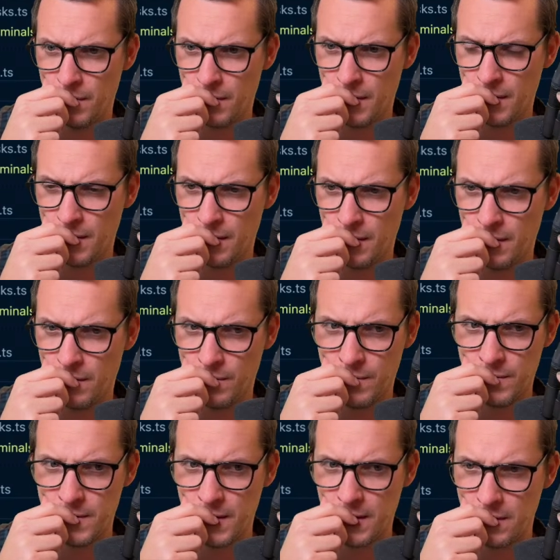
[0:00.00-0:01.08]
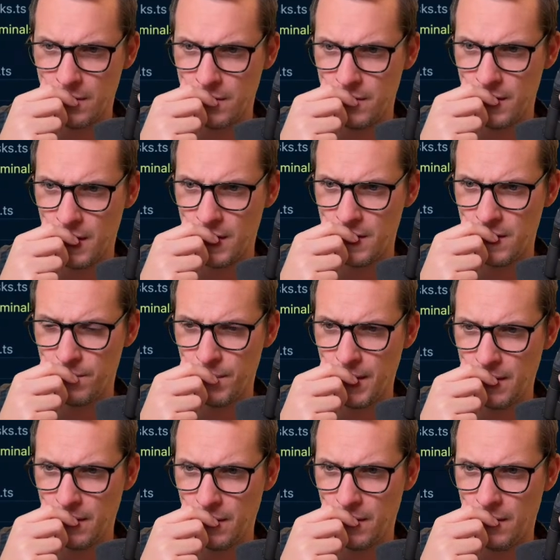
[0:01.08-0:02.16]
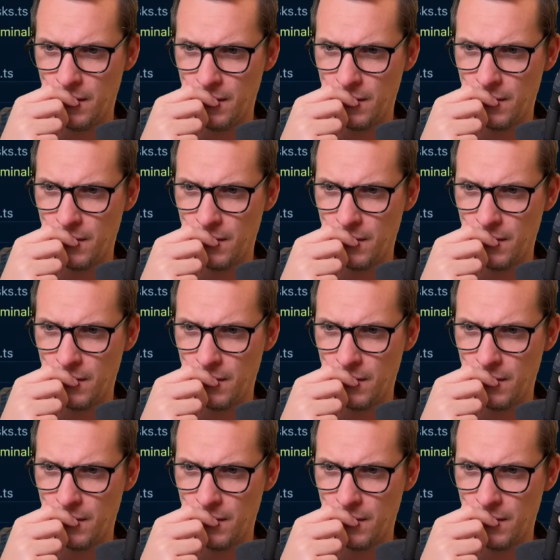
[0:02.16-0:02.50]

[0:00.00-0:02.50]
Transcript: And then on status change emitter.